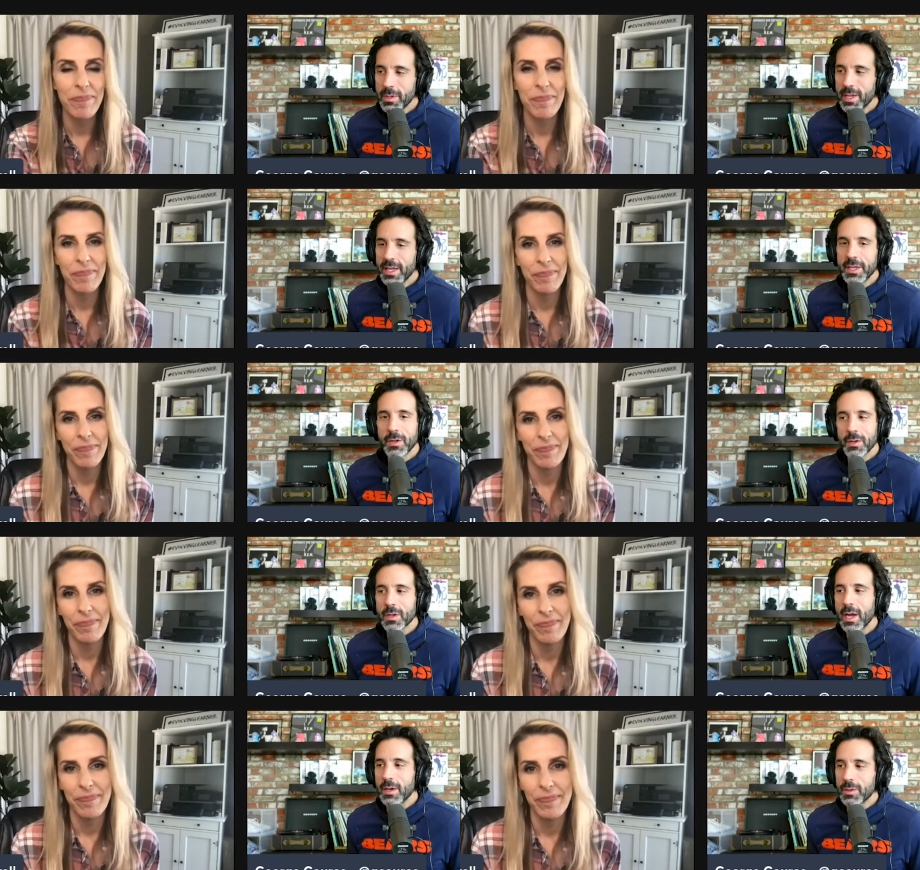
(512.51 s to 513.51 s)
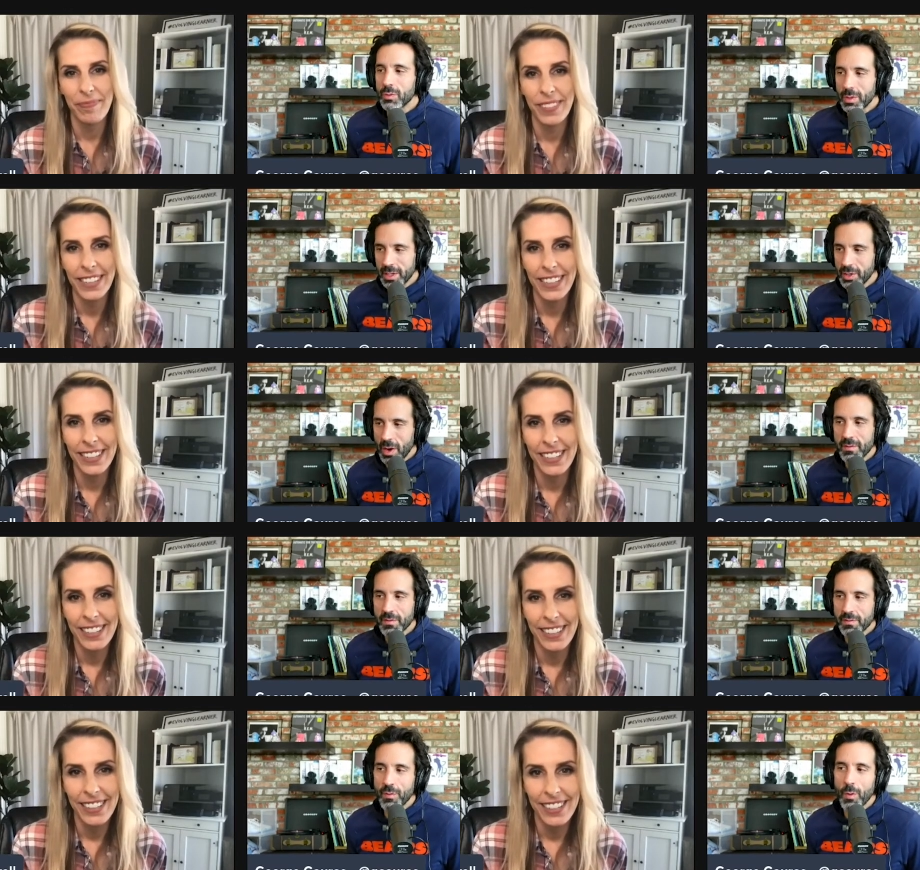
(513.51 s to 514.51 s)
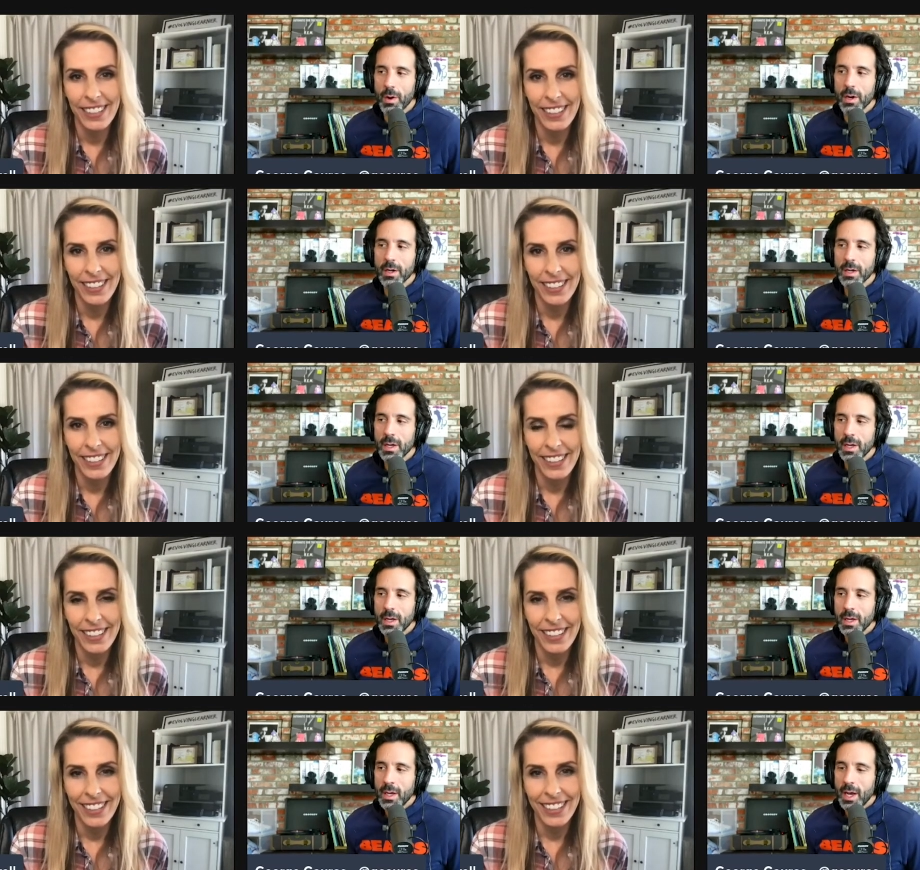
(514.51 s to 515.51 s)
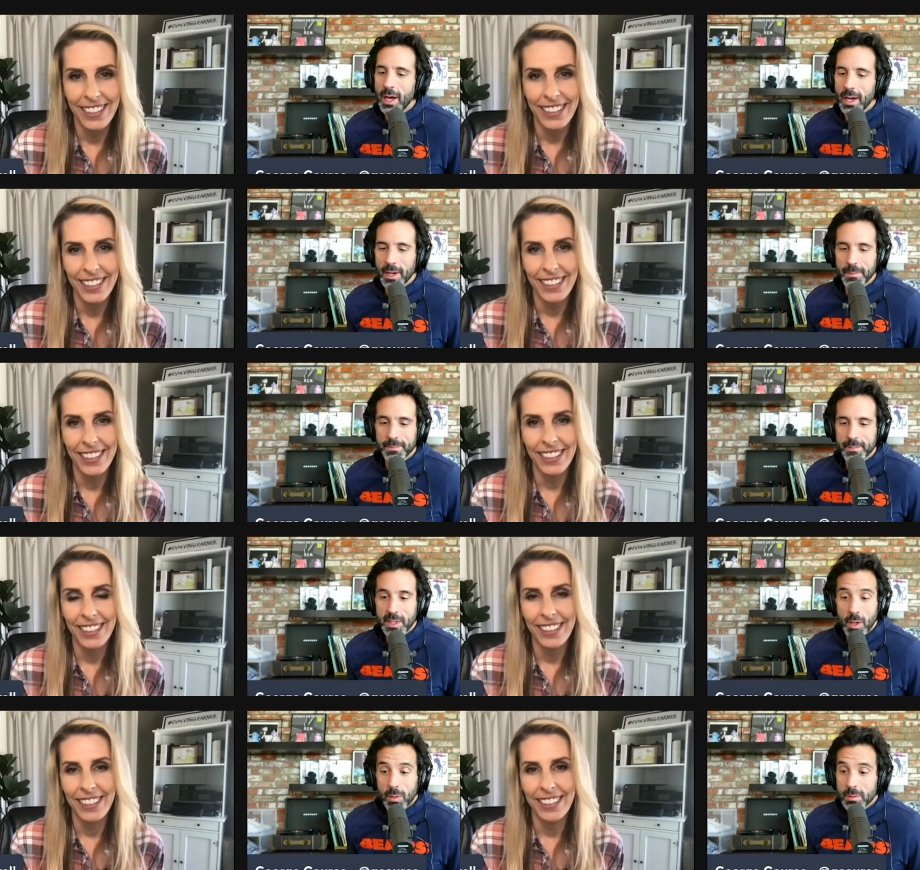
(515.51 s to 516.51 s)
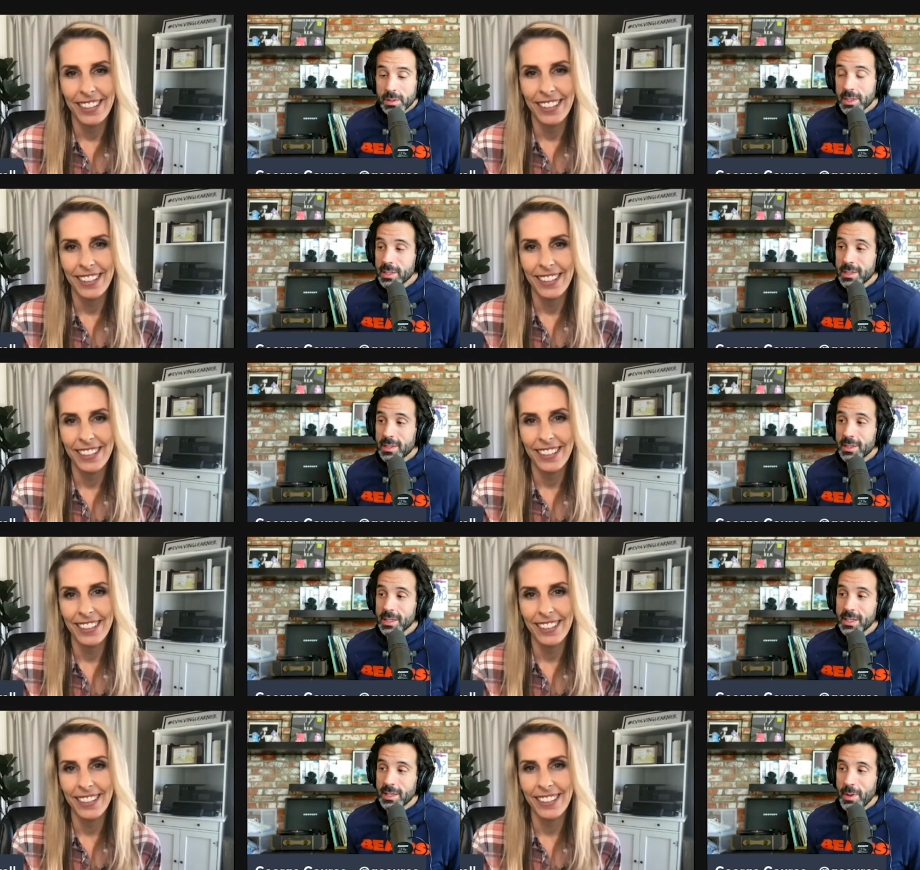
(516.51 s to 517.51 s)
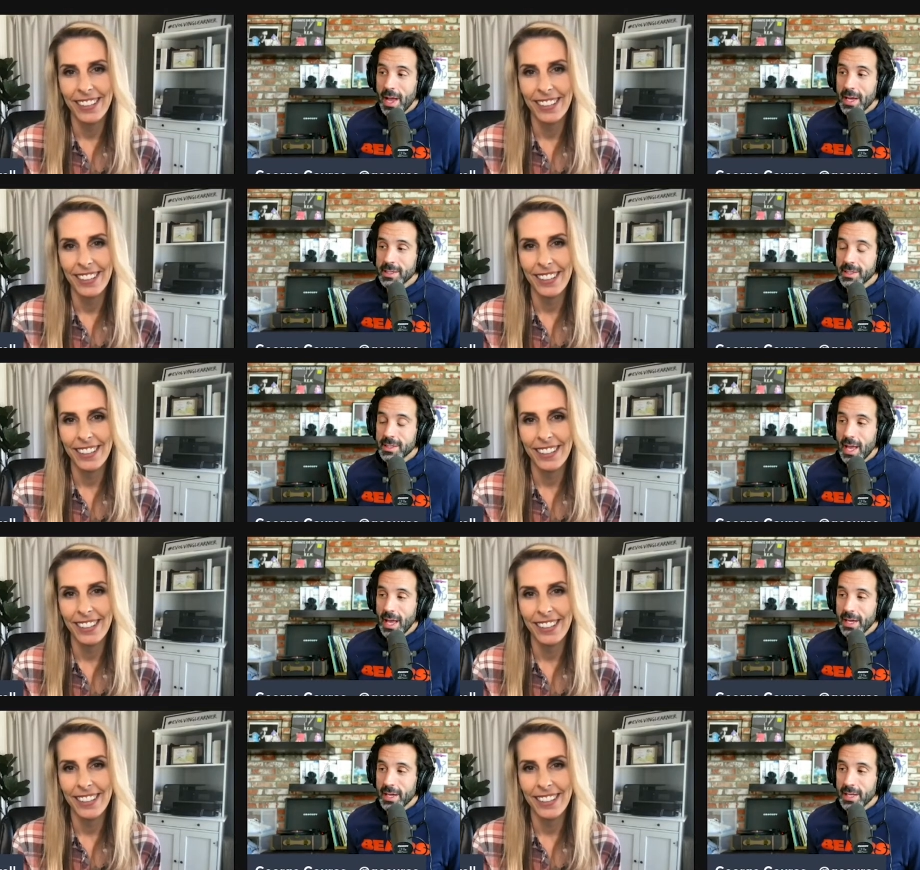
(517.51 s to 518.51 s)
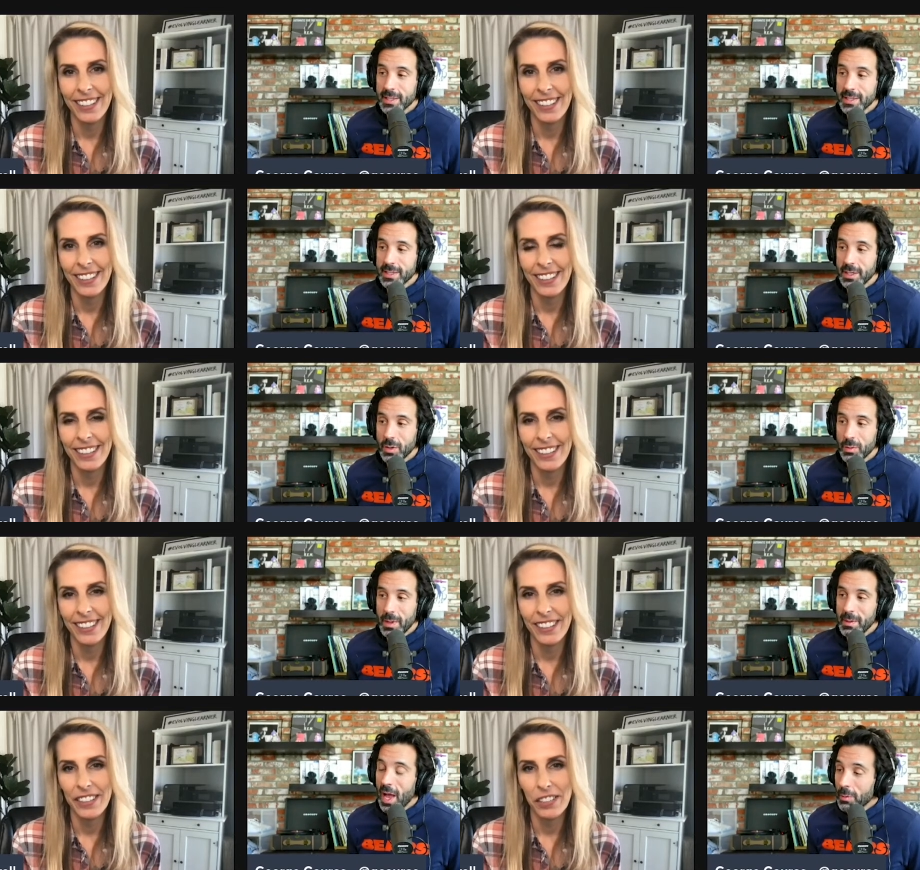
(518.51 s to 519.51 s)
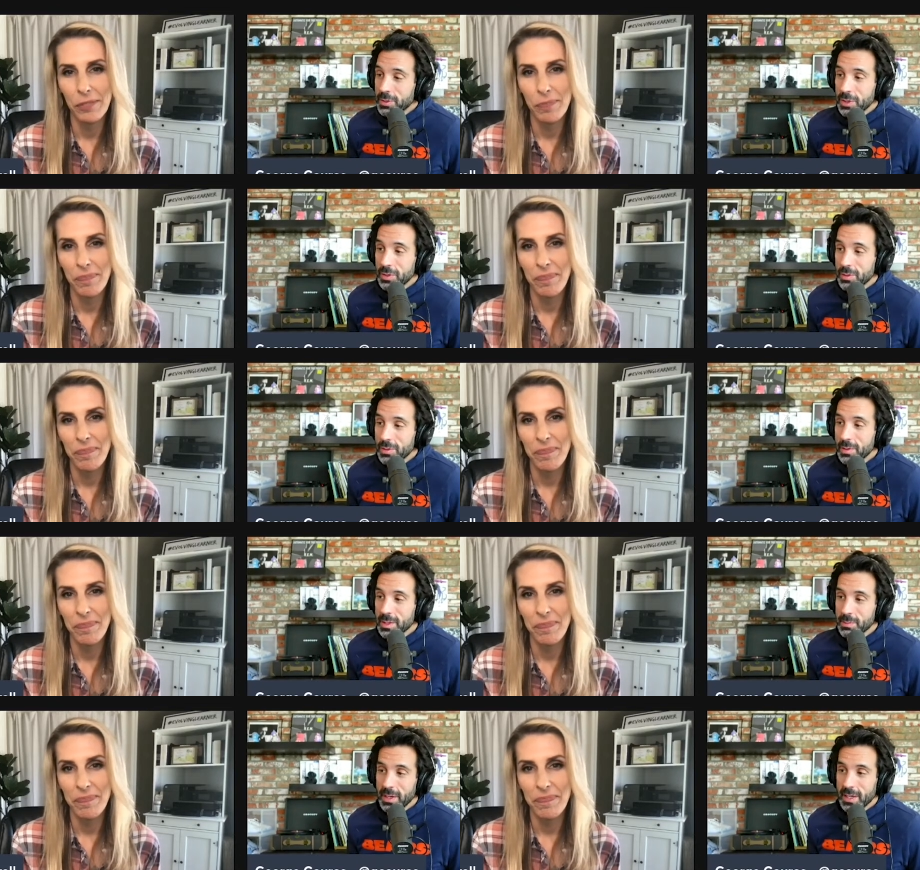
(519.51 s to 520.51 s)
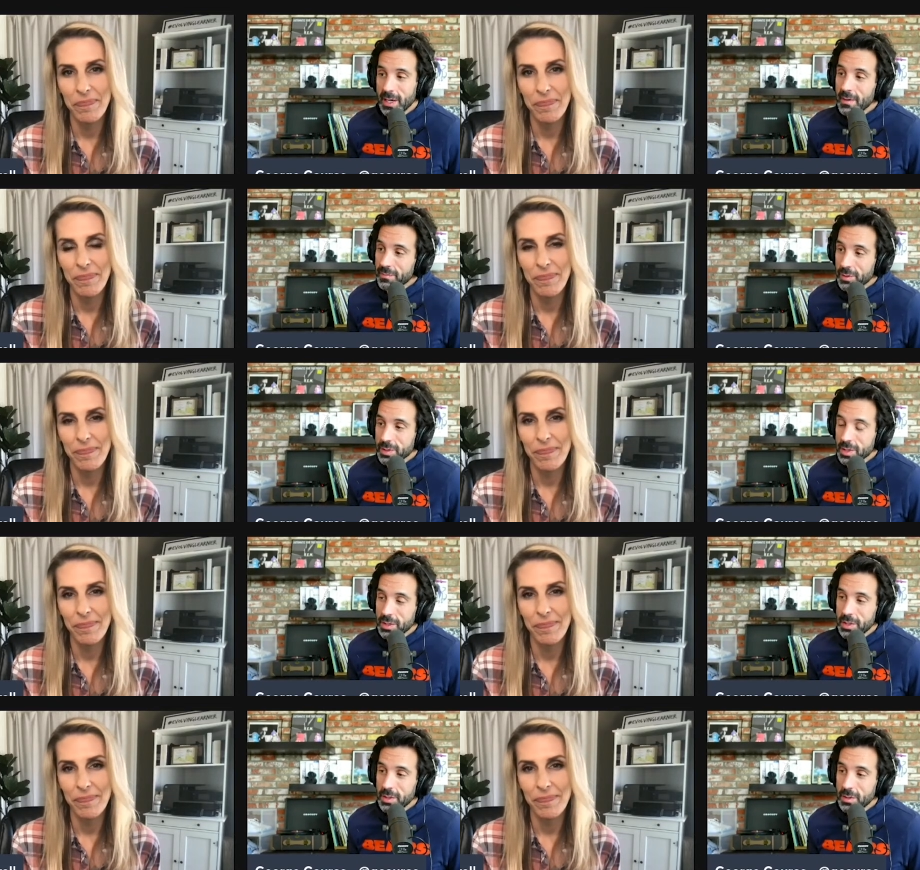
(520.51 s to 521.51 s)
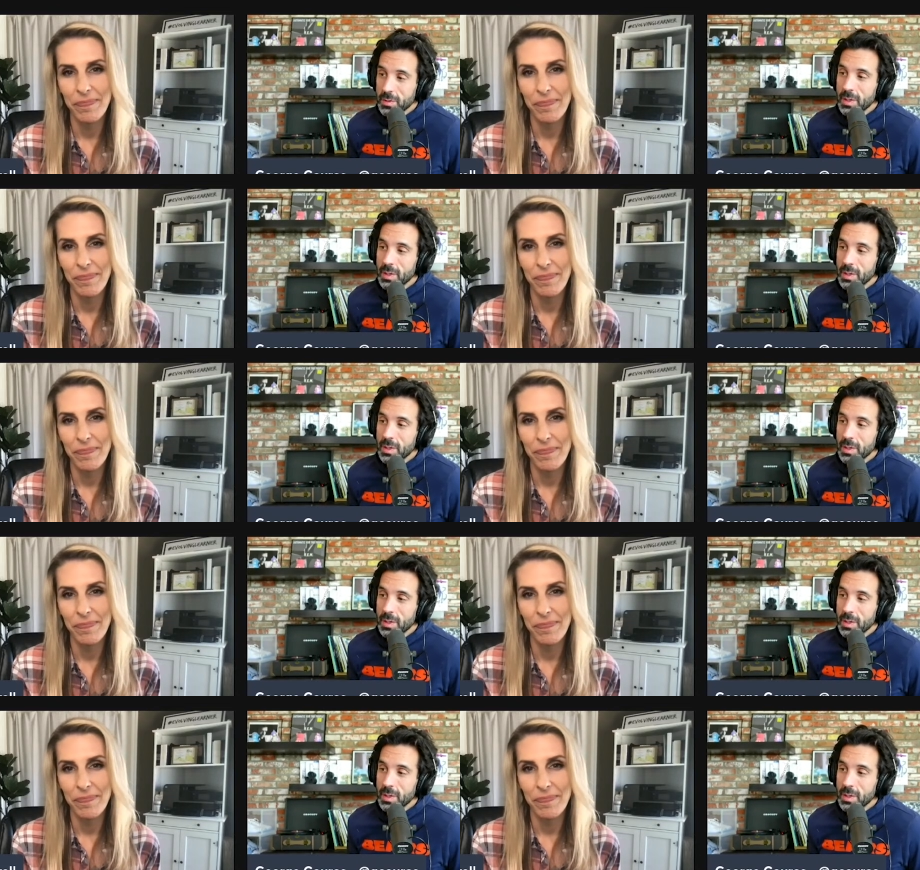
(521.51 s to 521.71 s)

Speaker 1: like you're really grateful for um, you know, just just in the past that has, you know, maybe helped you, has been an influence on you,